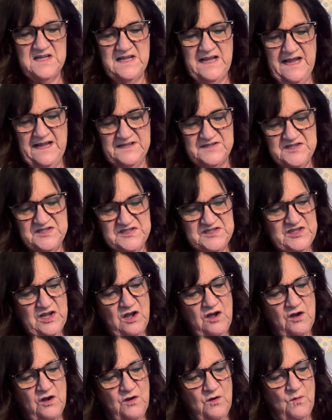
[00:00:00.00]
And
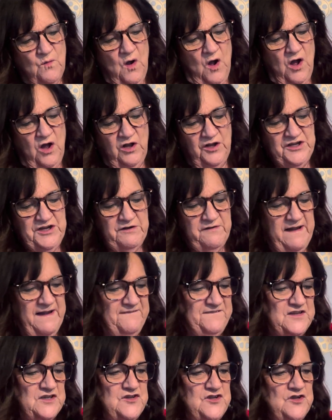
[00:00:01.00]
so all you
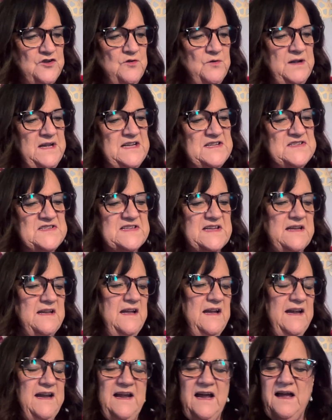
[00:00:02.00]
have to do is,
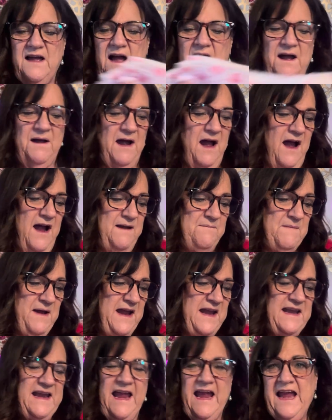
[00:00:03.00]
I
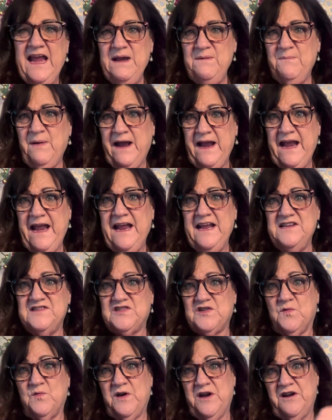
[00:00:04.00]
made 8x8
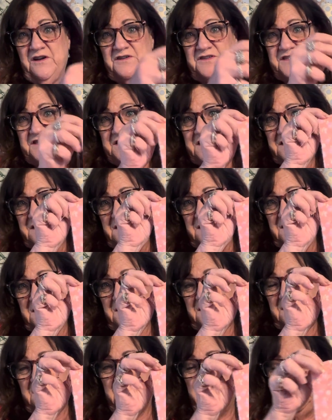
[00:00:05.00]
squares.
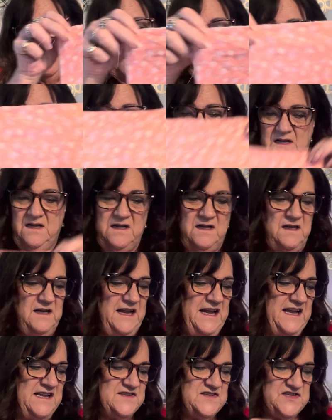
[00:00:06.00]

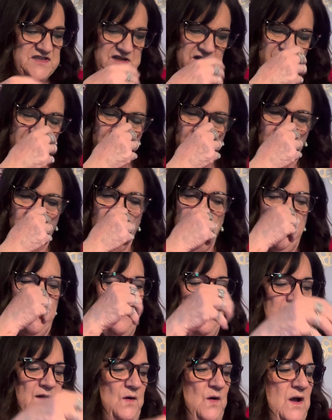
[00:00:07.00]
And so
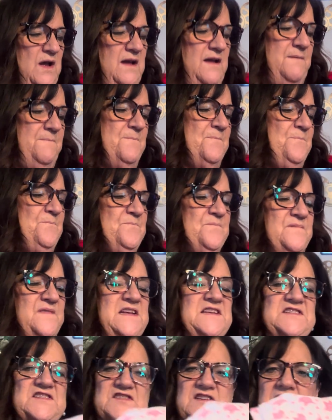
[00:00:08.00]

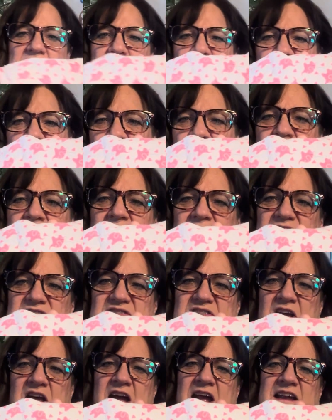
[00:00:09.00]
this is going to be the back
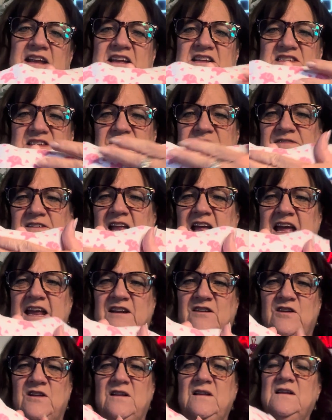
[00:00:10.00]
side. It's a
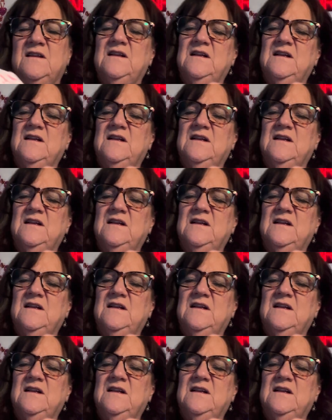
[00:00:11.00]
flannel.